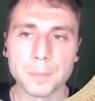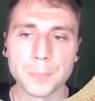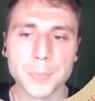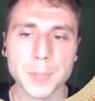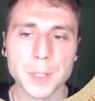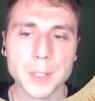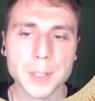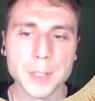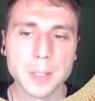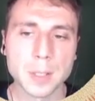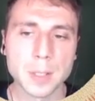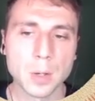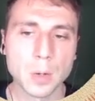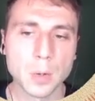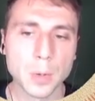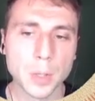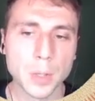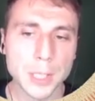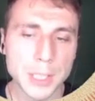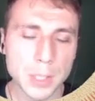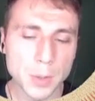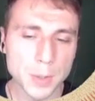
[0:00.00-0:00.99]
So
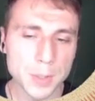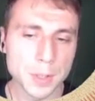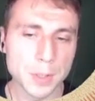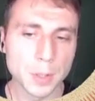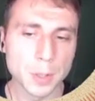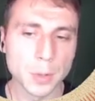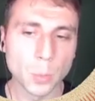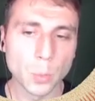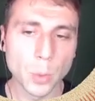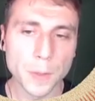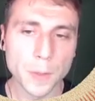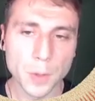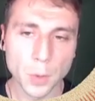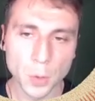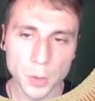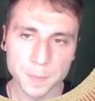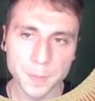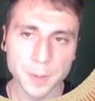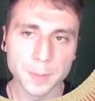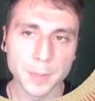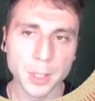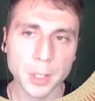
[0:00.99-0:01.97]
user with those
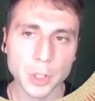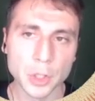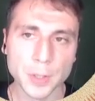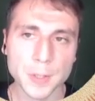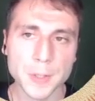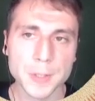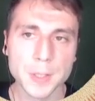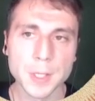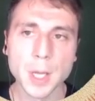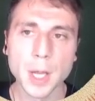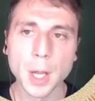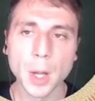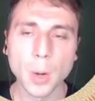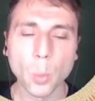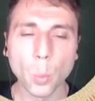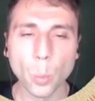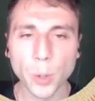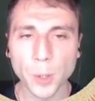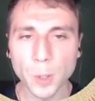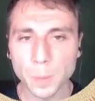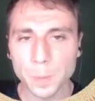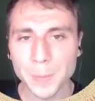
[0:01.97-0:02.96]
permissions
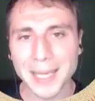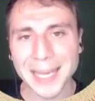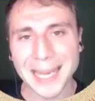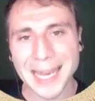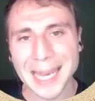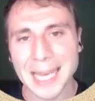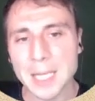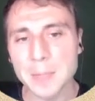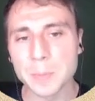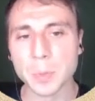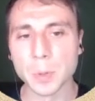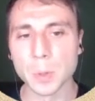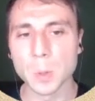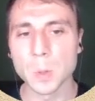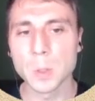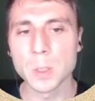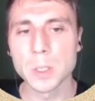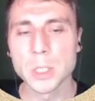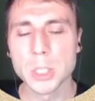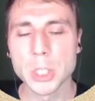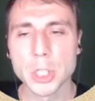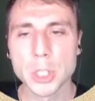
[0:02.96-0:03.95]
will be able